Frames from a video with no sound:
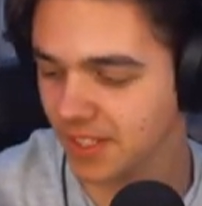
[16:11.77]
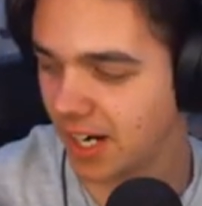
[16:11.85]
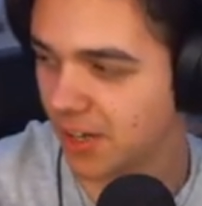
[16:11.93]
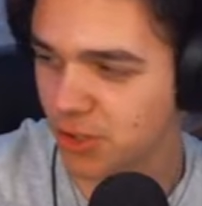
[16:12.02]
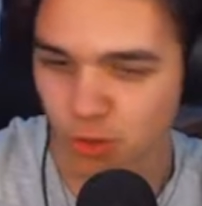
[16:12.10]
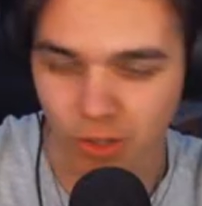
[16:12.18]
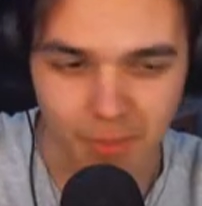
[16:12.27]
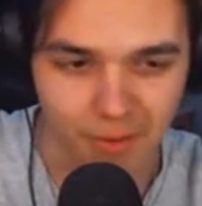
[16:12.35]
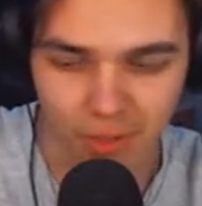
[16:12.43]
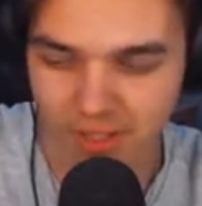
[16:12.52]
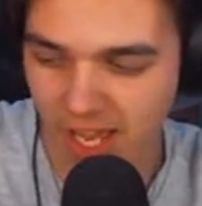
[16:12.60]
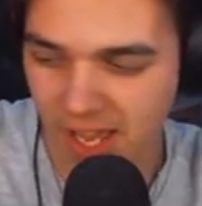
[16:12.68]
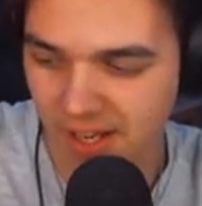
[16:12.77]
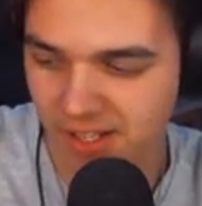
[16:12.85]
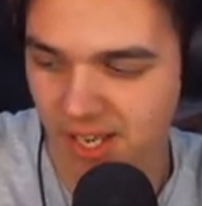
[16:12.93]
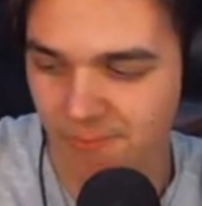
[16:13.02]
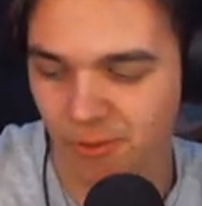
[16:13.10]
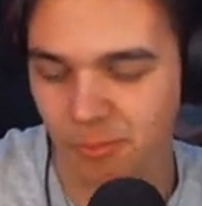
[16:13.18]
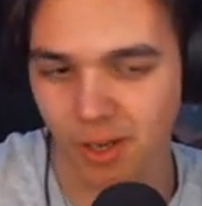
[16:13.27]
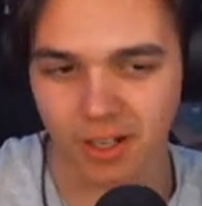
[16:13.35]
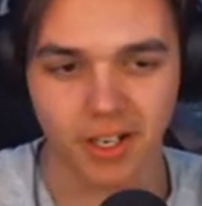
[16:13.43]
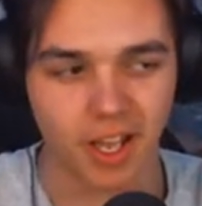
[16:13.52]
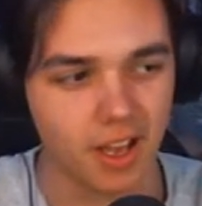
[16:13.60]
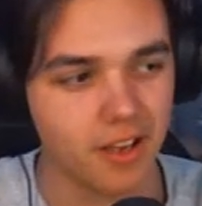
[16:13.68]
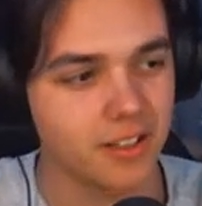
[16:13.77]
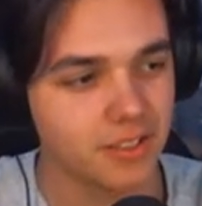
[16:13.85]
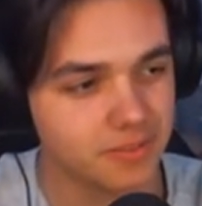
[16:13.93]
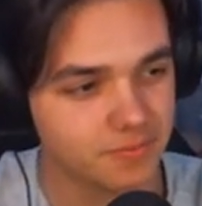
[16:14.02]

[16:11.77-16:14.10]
I stream every day except for Monday.